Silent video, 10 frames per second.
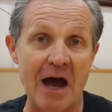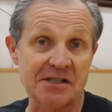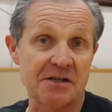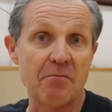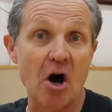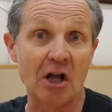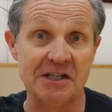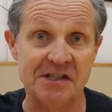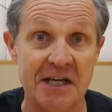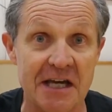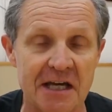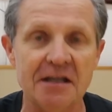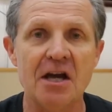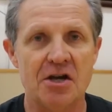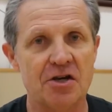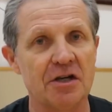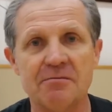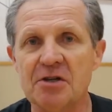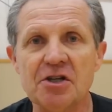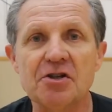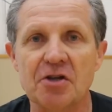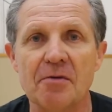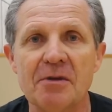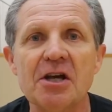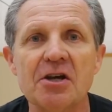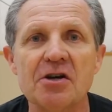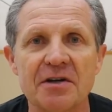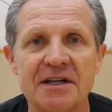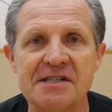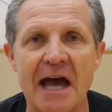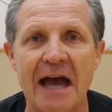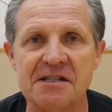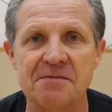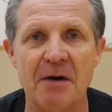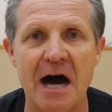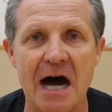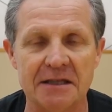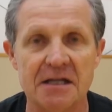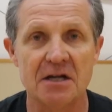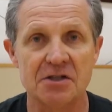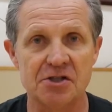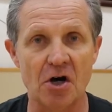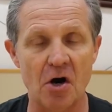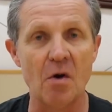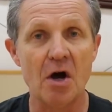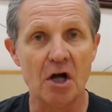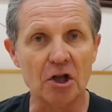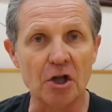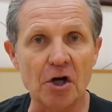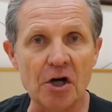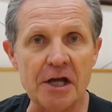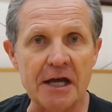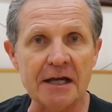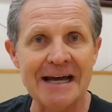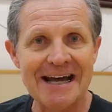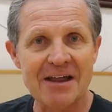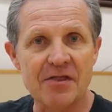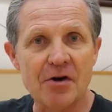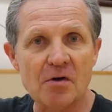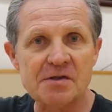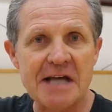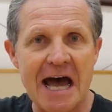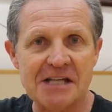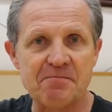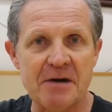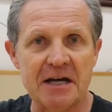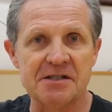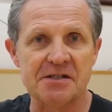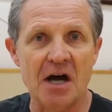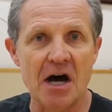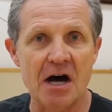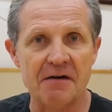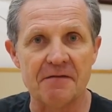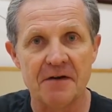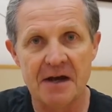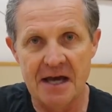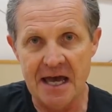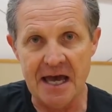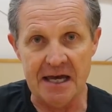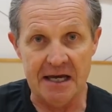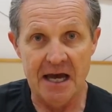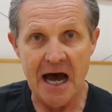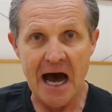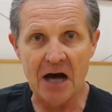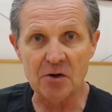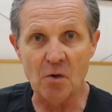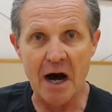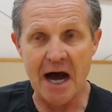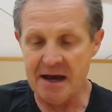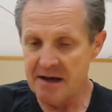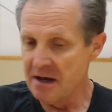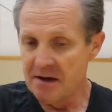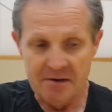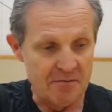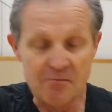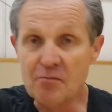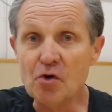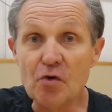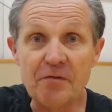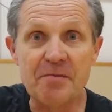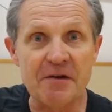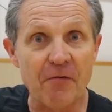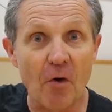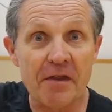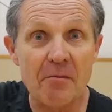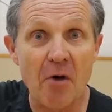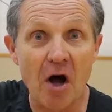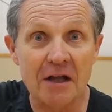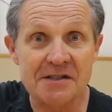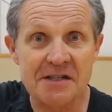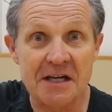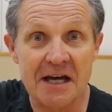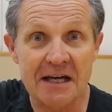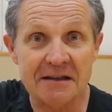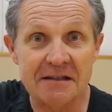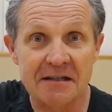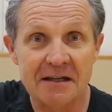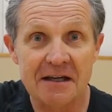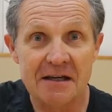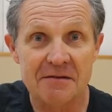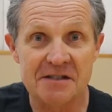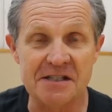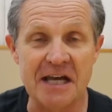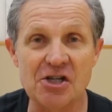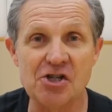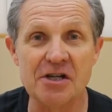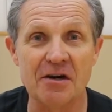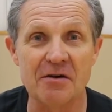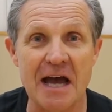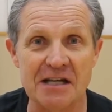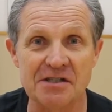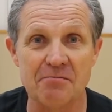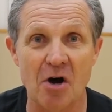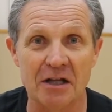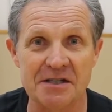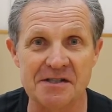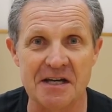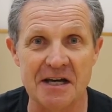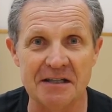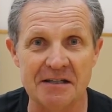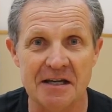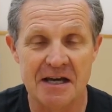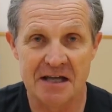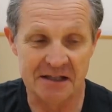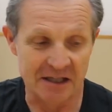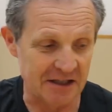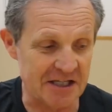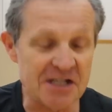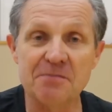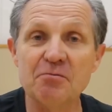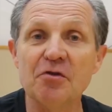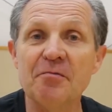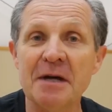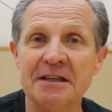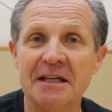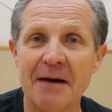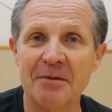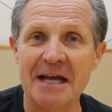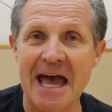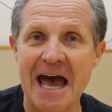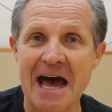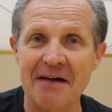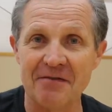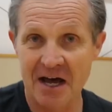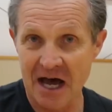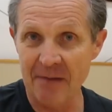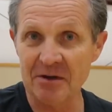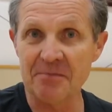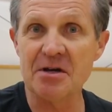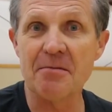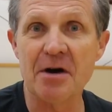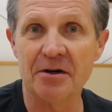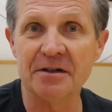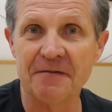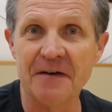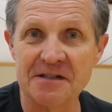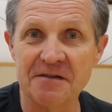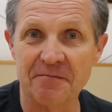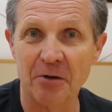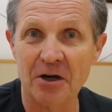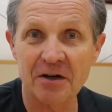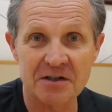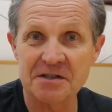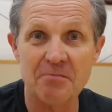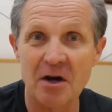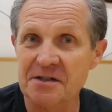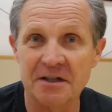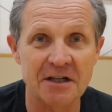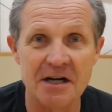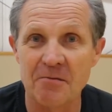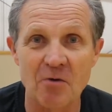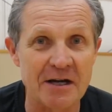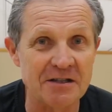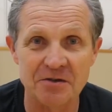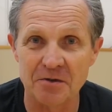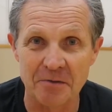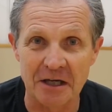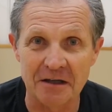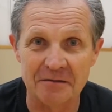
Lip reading: as the ball is hit, you're going to be determining your exact spot. So learning those aspects of, hey, how do I move before the ball is hit, stationary as the ball is hit, the least movement that I'm going to have, I'm going to be a better defensive player because the ball is going to come right to me.